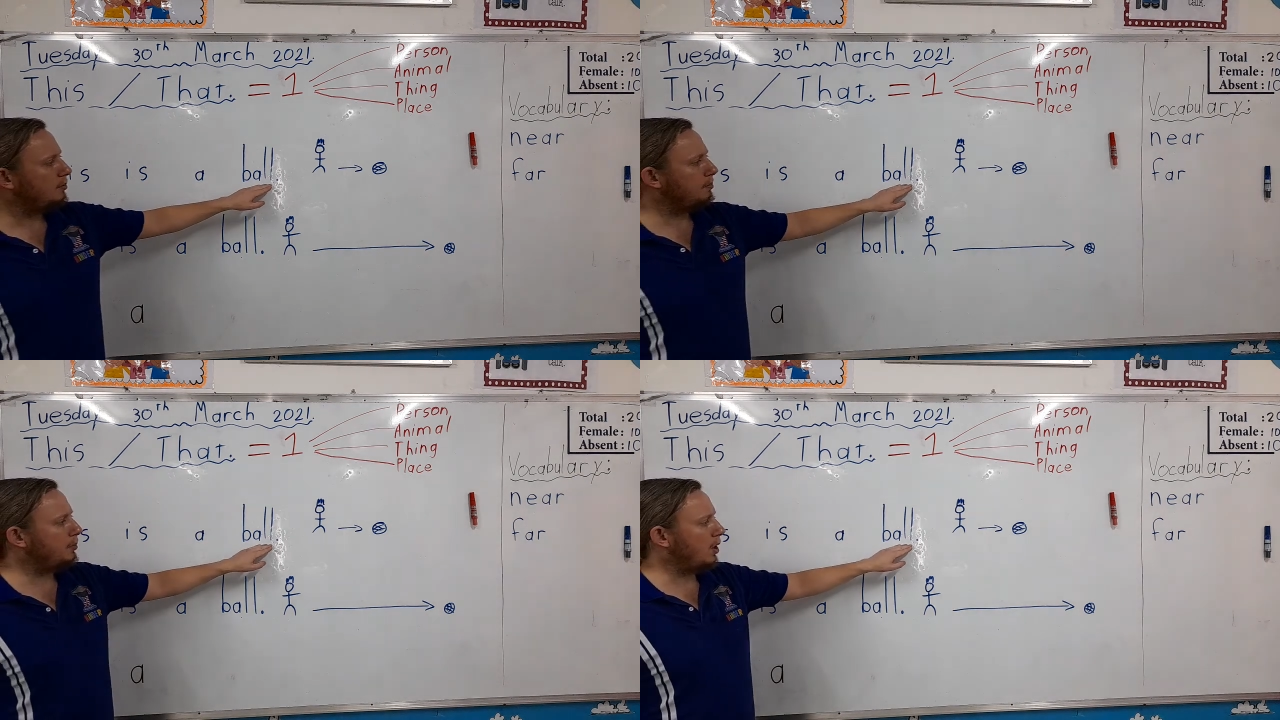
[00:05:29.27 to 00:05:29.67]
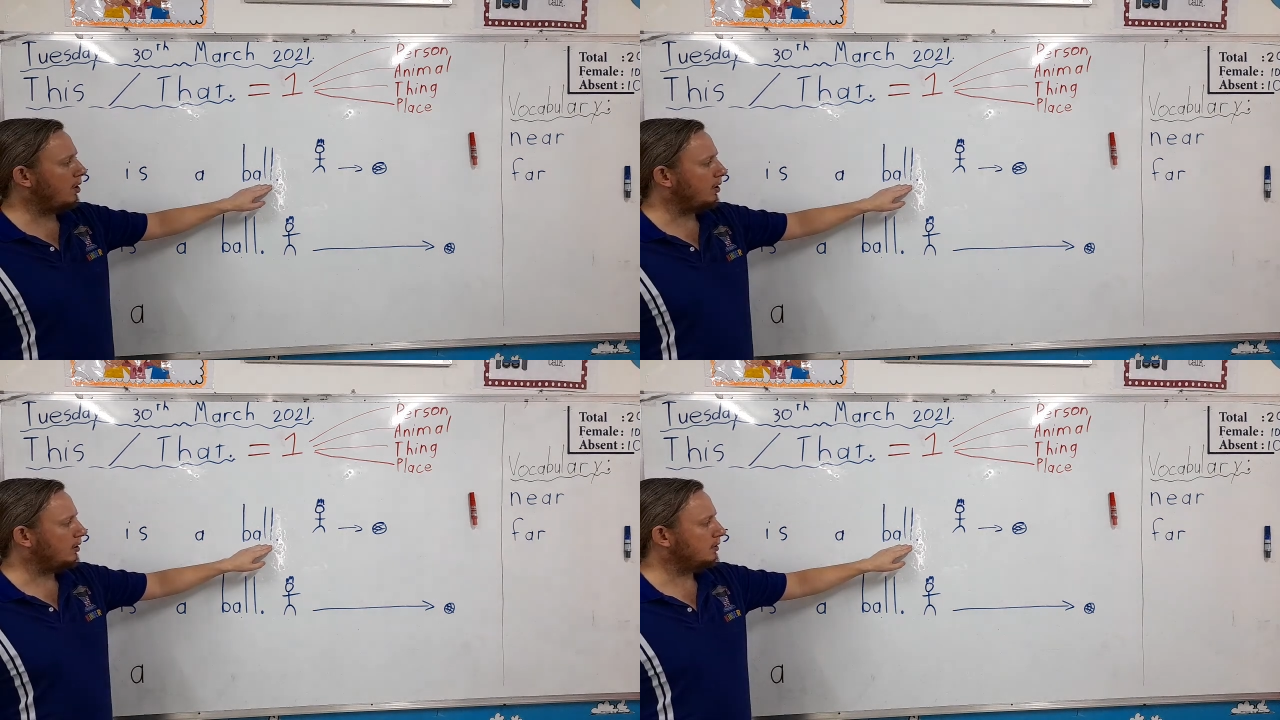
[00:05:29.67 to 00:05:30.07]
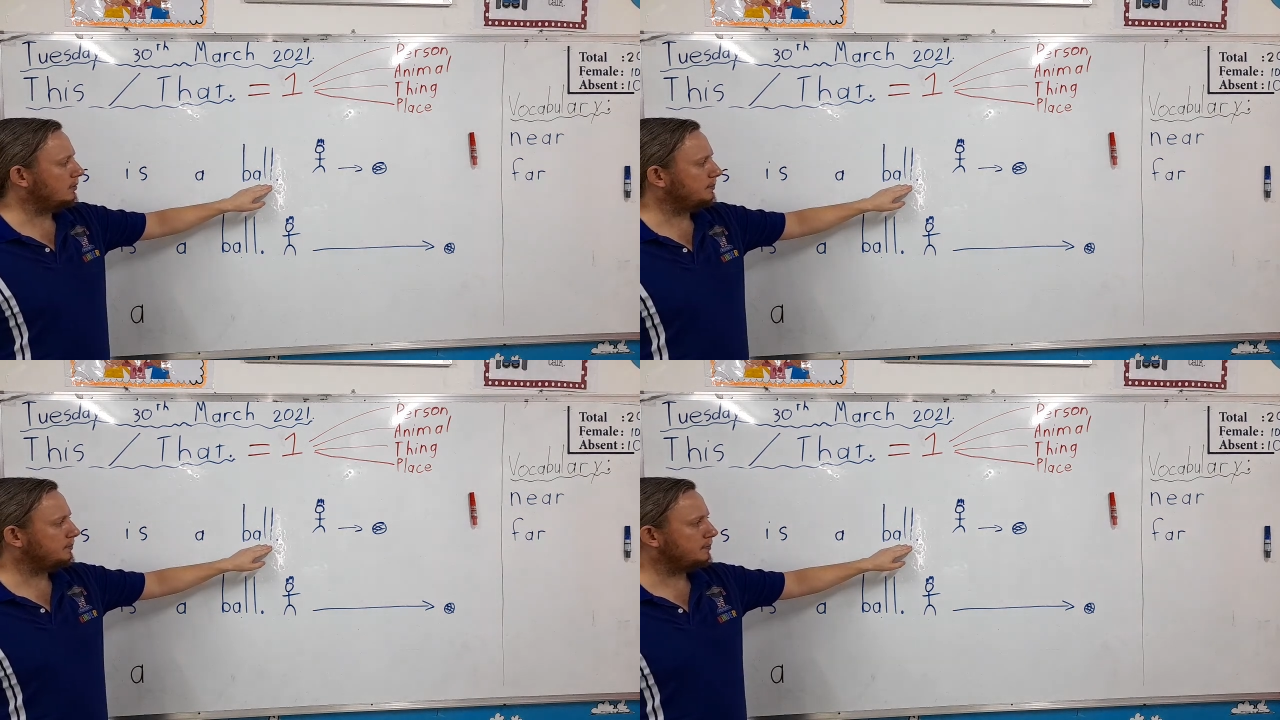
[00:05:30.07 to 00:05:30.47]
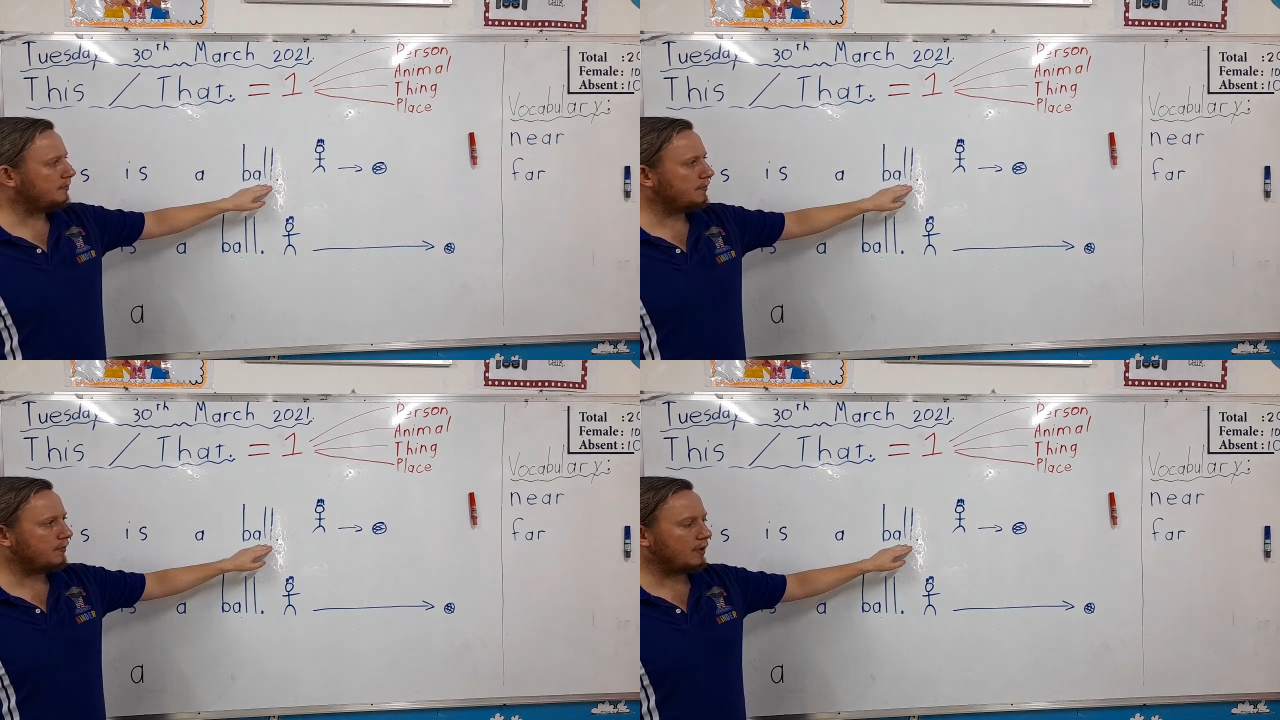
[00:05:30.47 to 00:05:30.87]
ball.
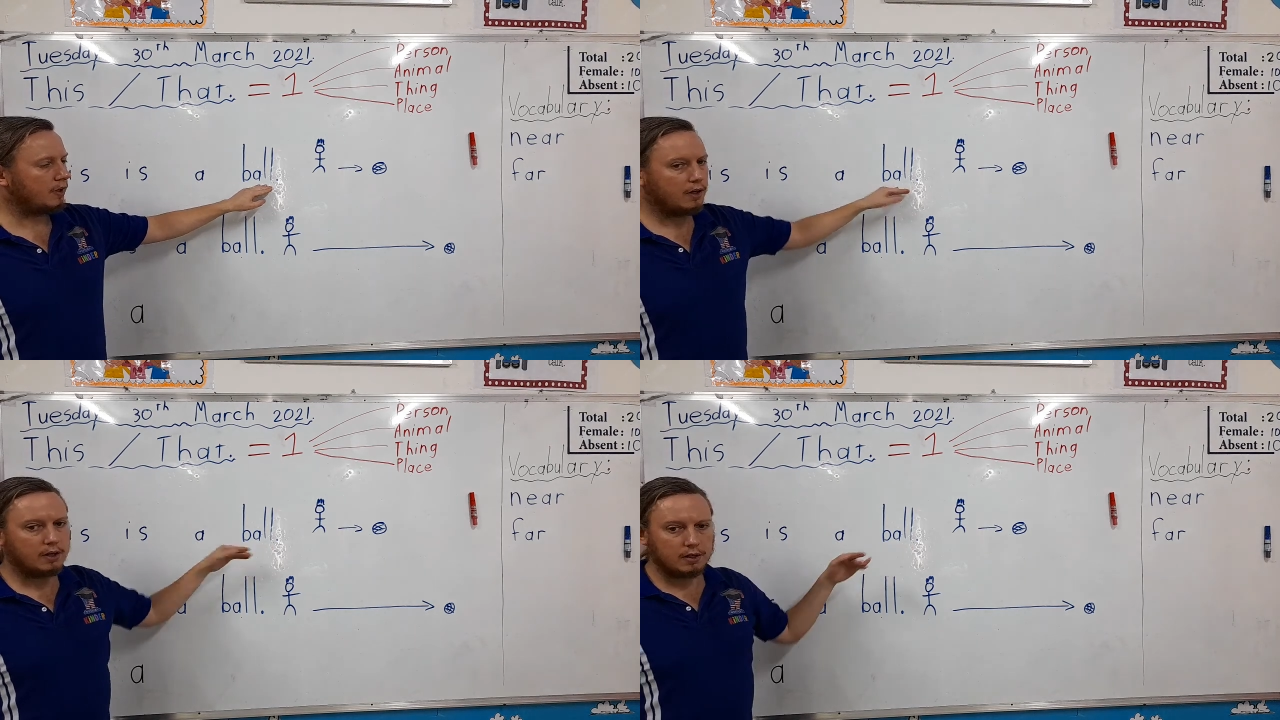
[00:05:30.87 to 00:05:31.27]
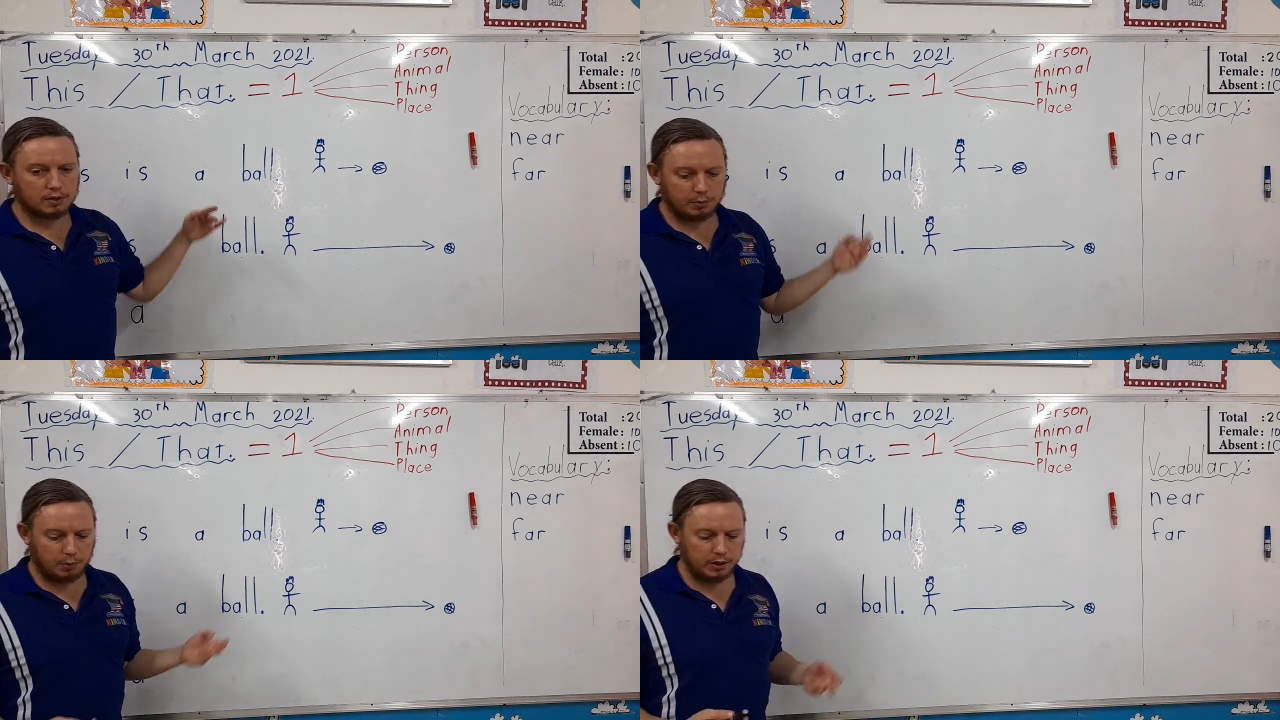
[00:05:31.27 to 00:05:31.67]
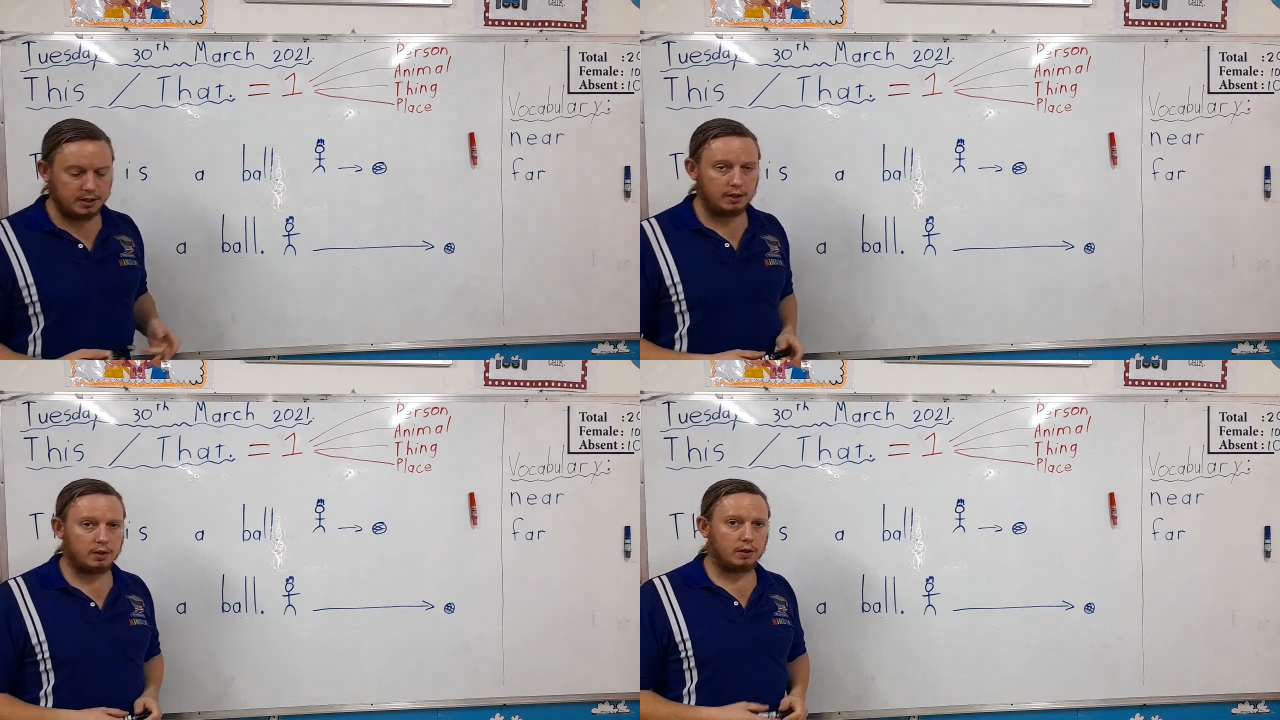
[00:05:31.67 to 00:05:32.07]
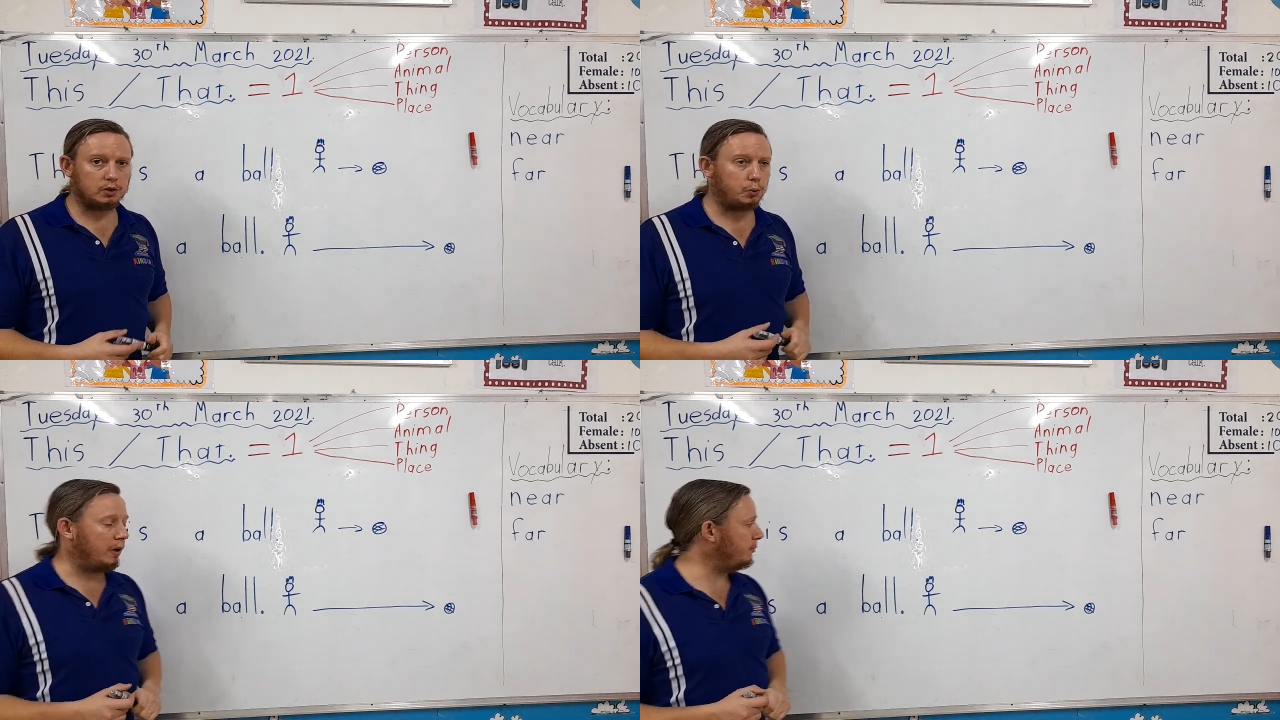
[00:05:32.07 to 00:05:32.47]
So boys and
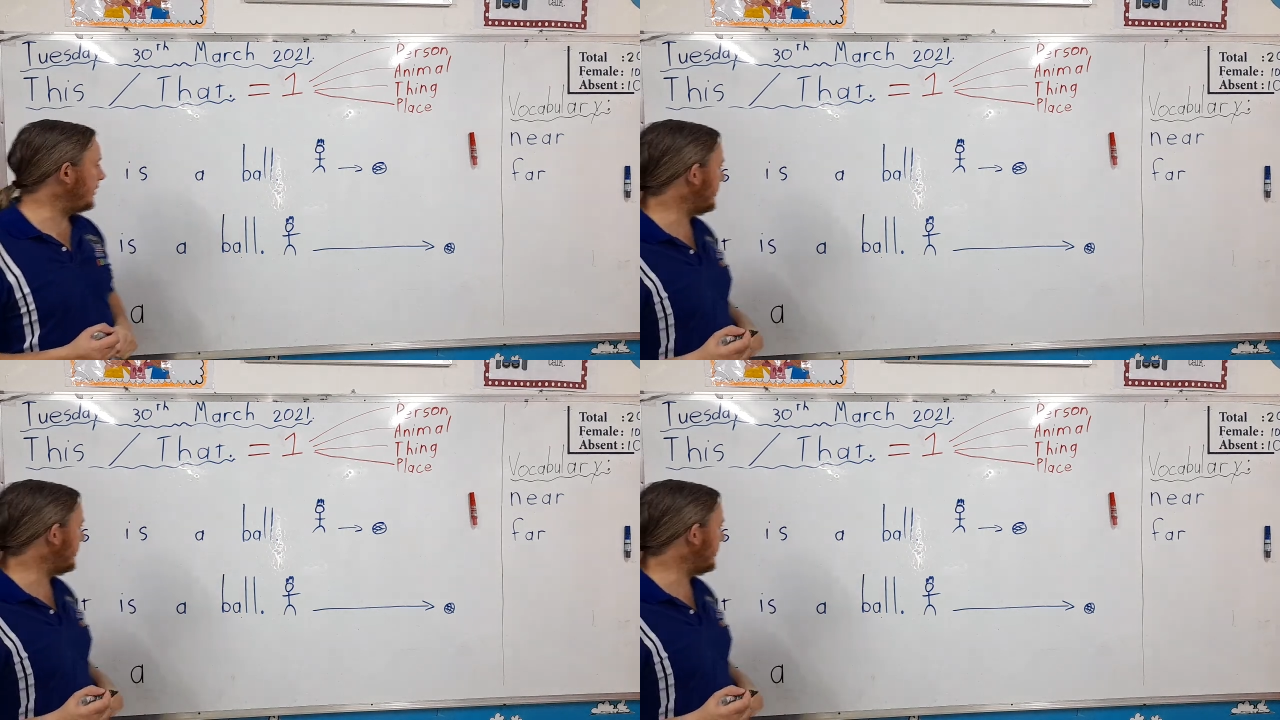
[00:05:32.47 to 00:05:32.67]
girls, when we